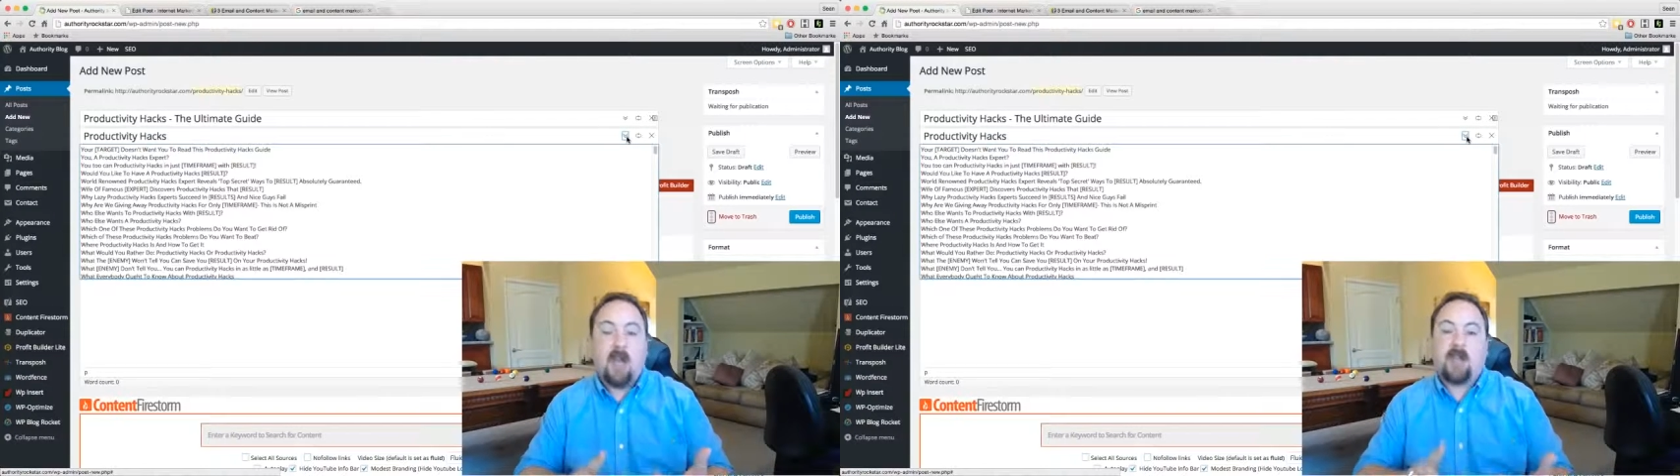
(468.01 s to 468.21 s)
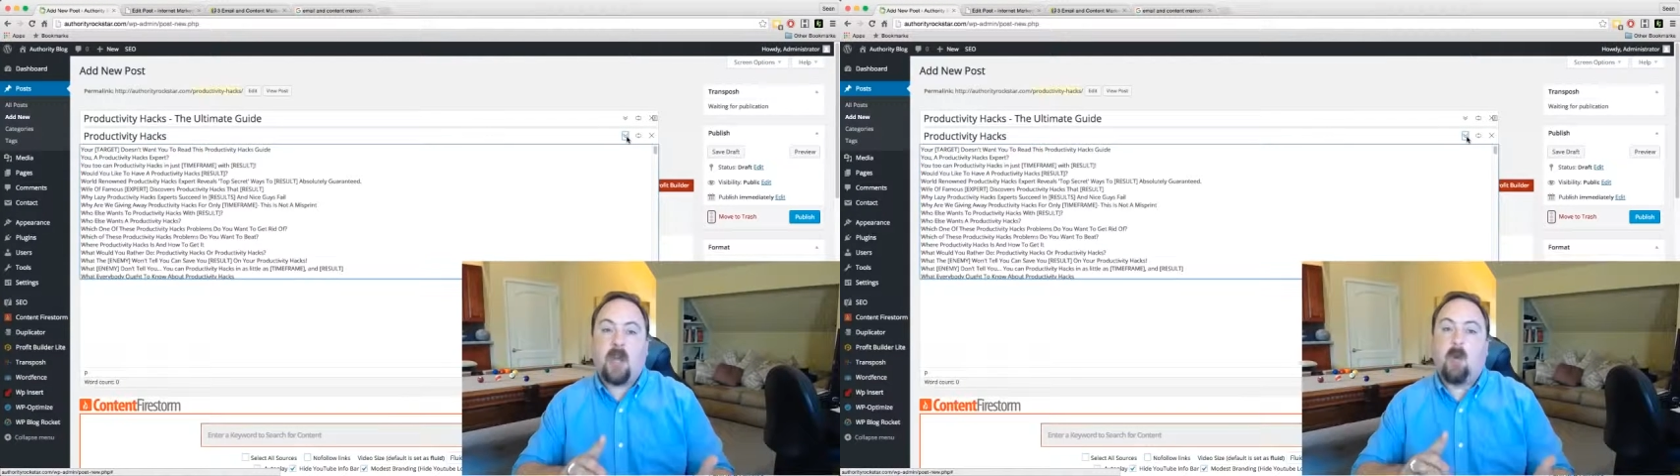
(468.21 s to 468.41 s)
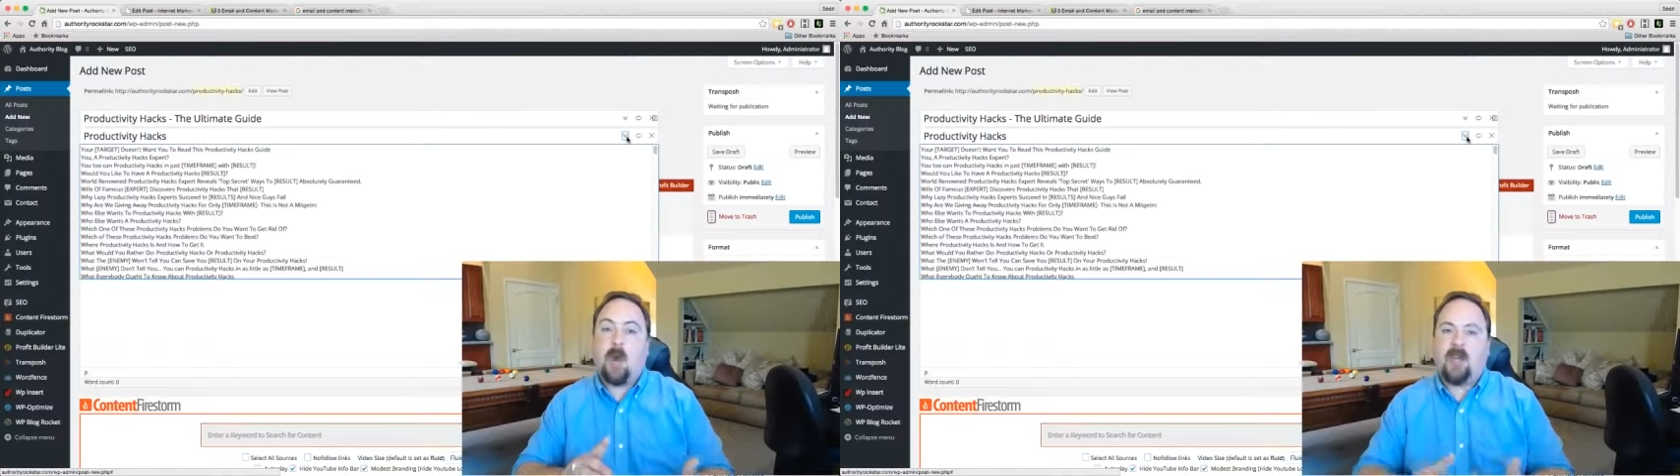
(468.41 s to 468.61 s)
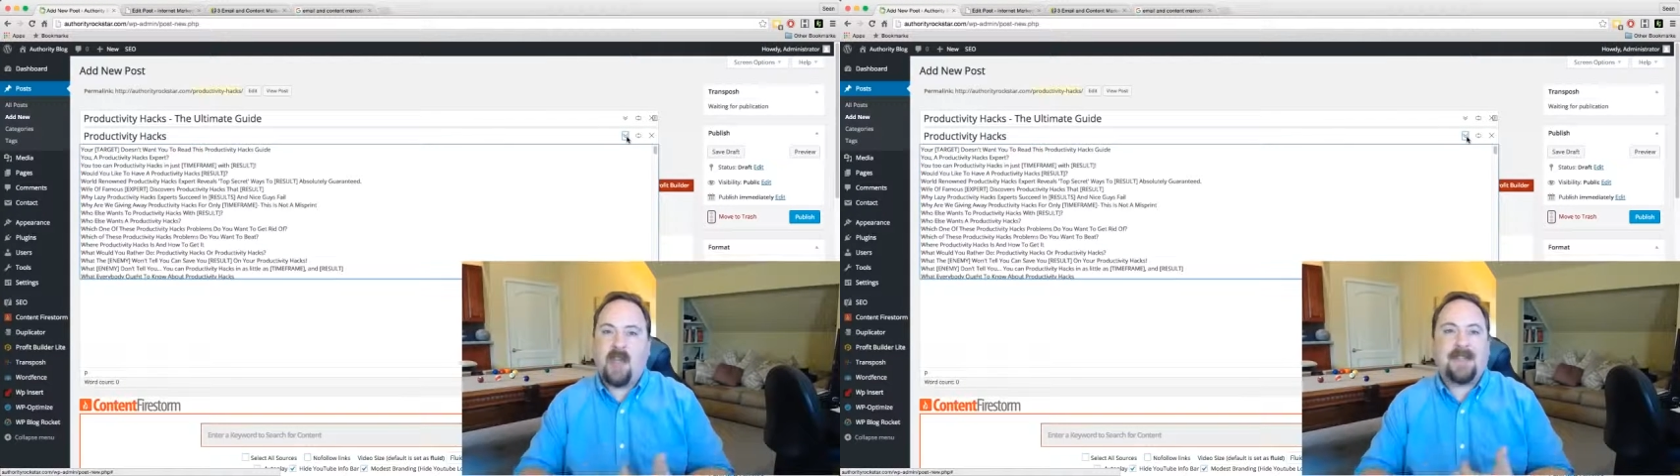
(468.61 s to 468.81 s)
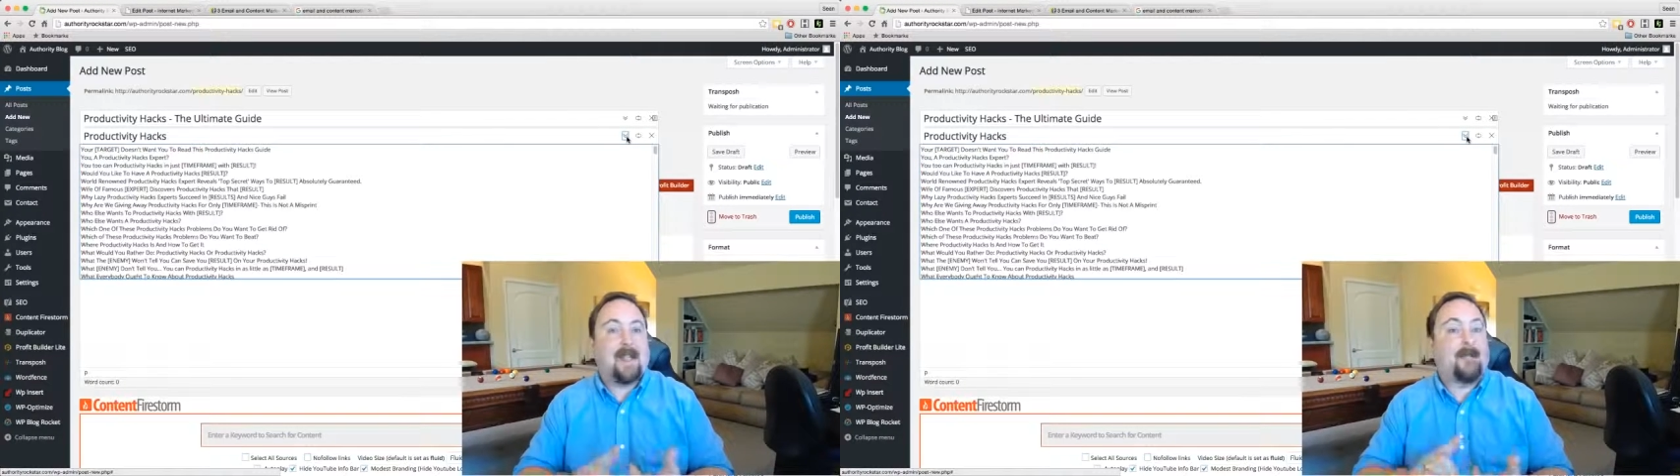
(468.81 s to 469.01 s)
So with
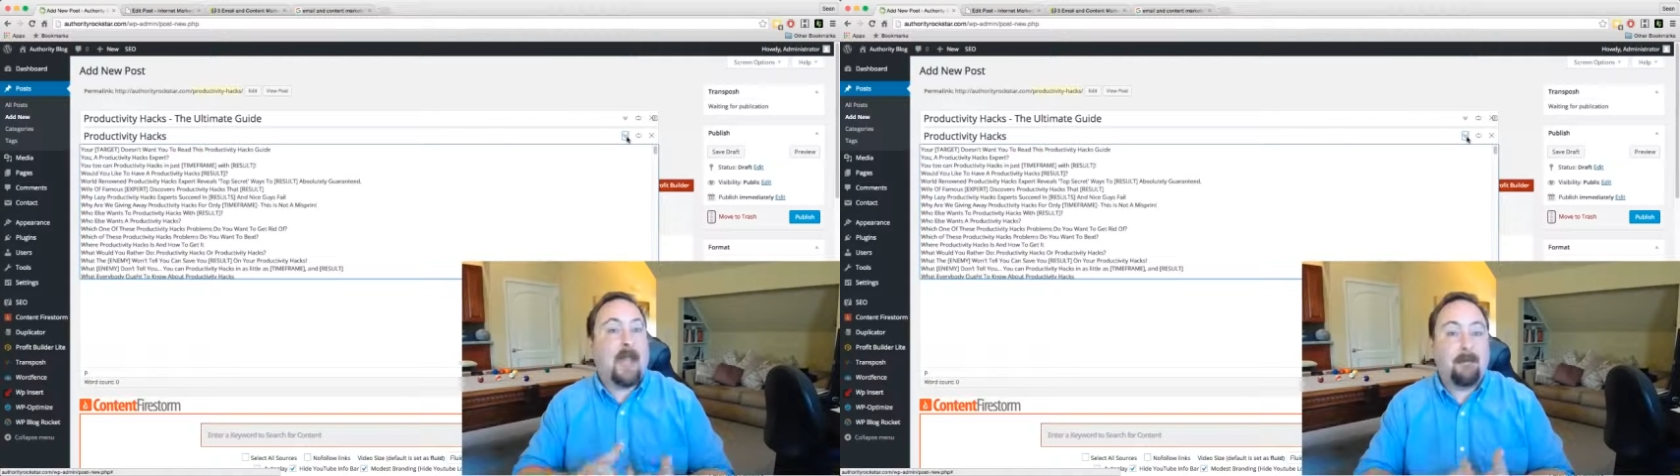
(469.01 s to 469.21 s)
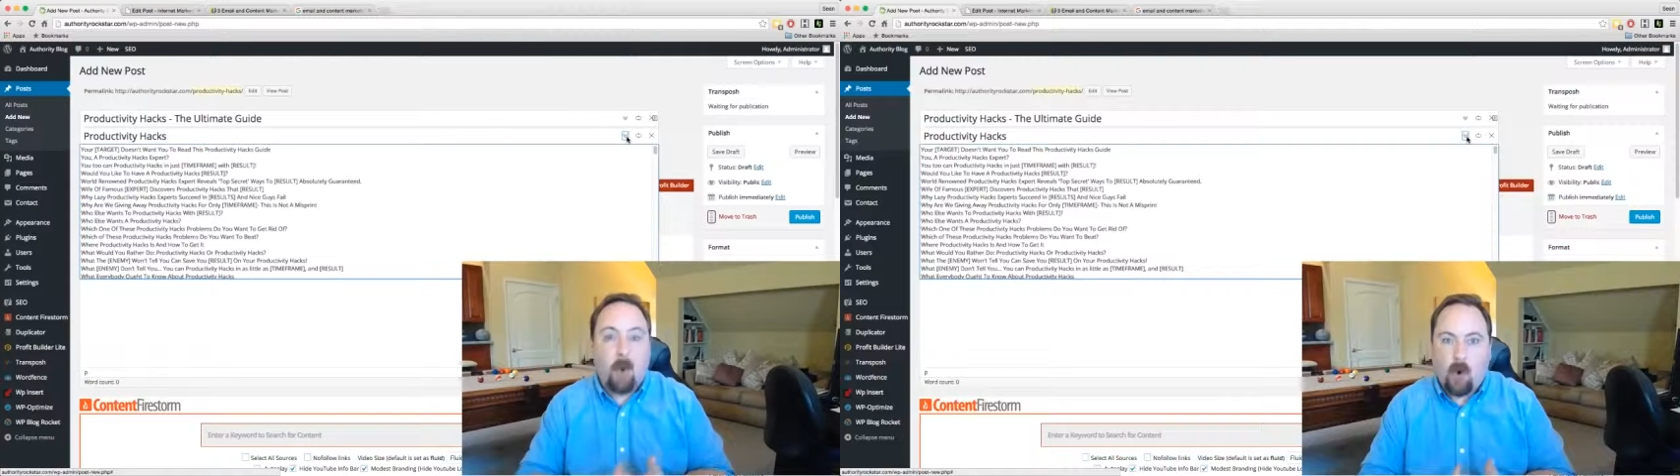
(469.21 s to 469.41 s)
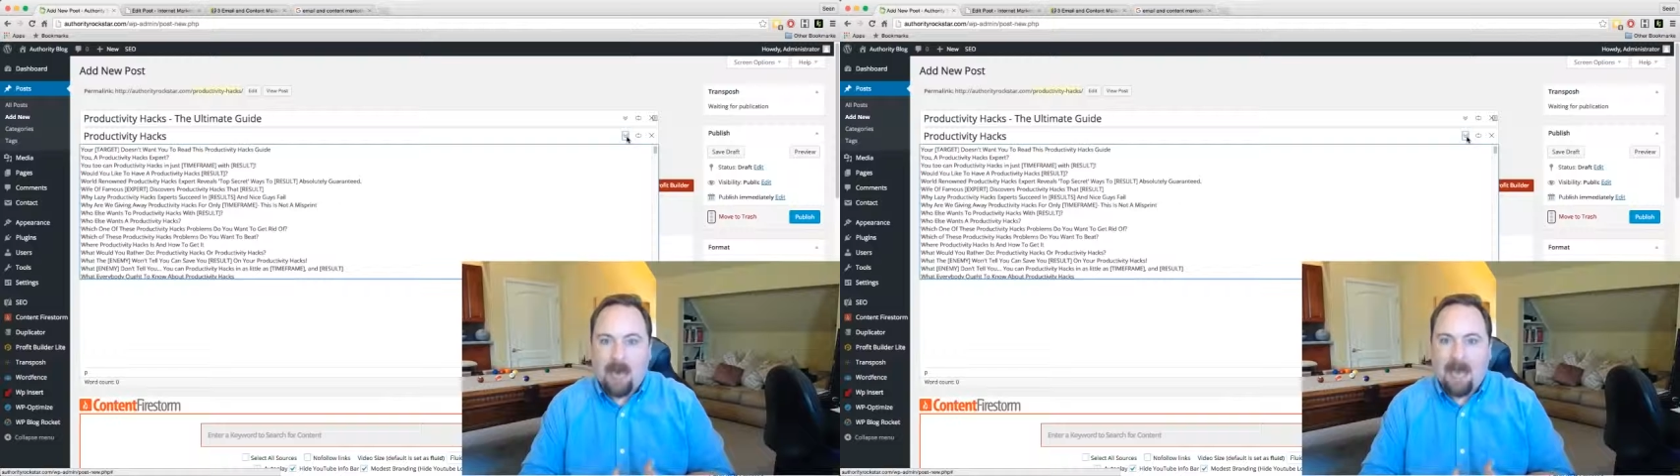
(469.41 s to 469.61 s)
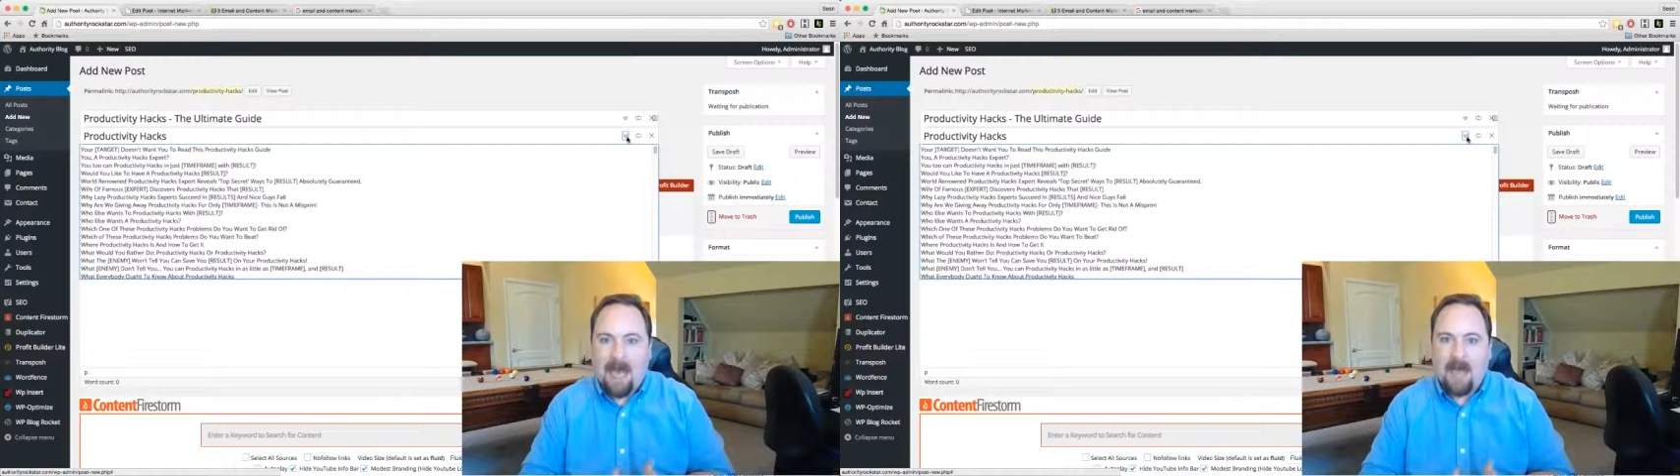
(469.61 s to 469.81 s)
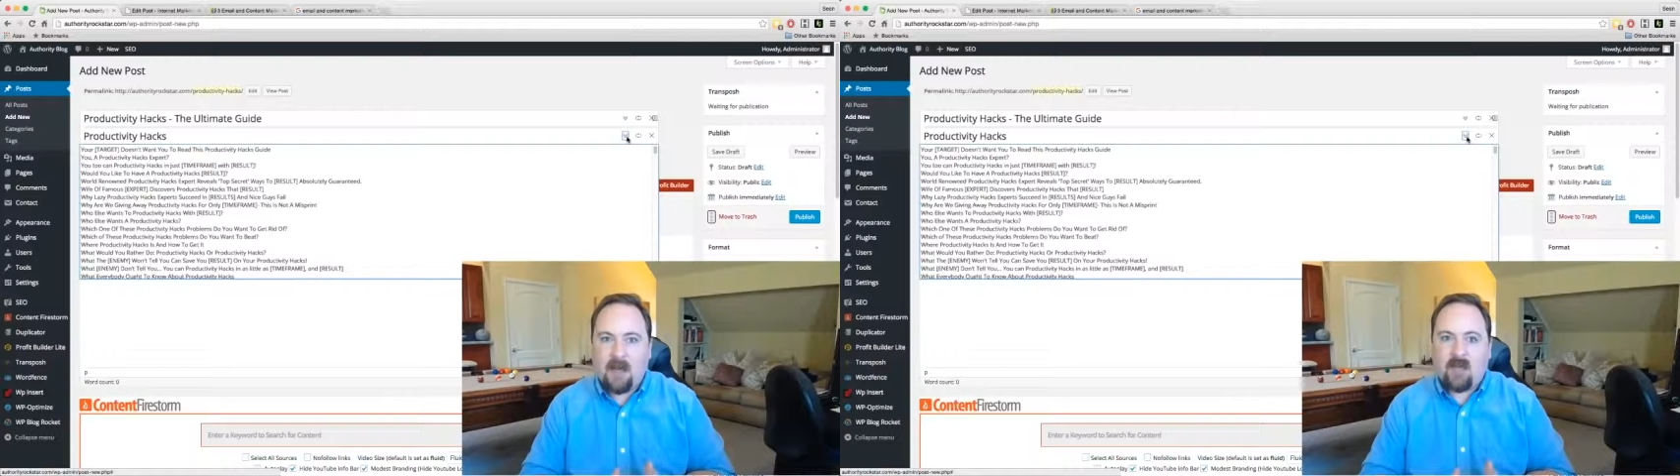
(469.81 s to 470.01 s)
this, if they're more
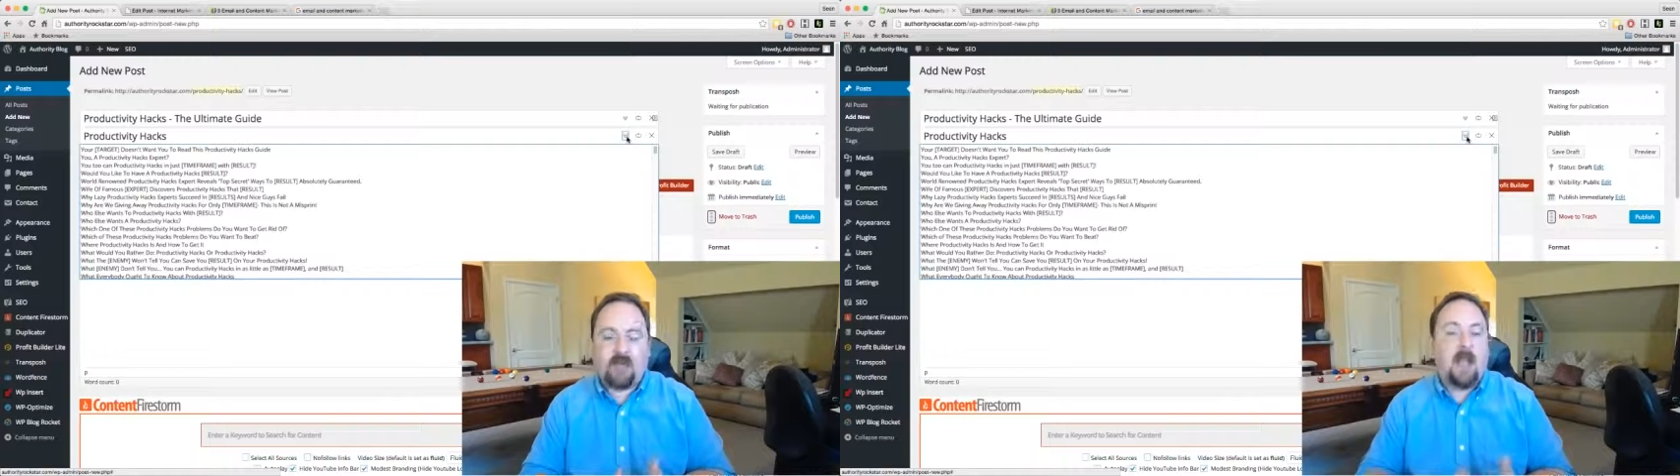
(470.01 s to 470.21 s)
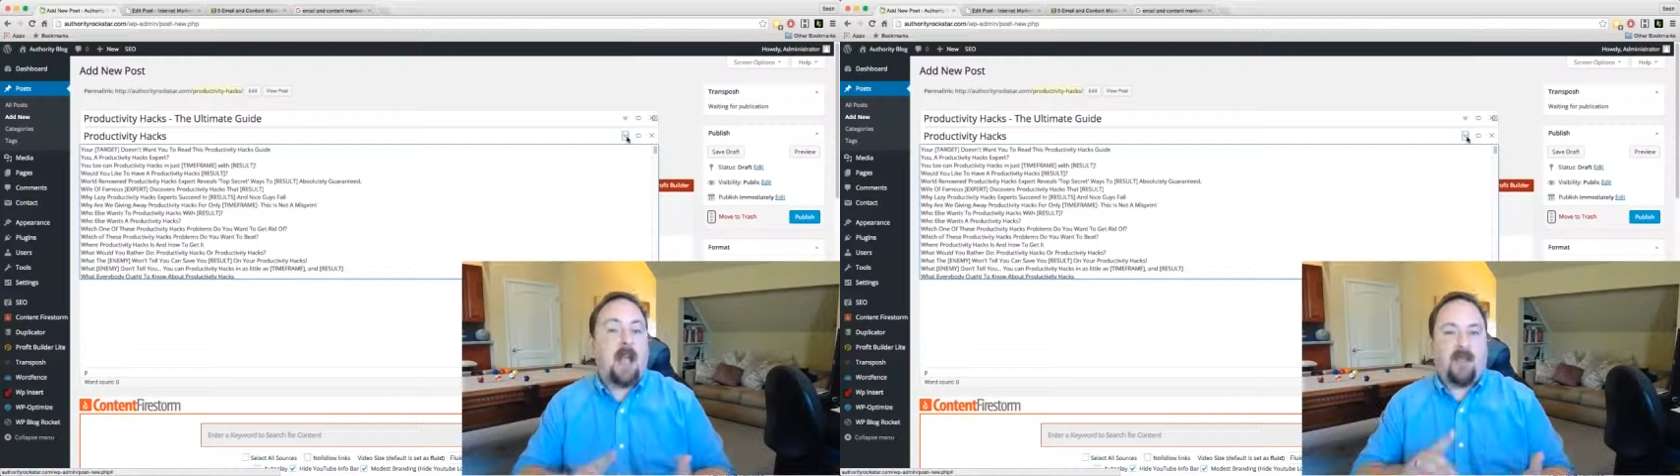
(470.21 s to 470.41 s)
engaged,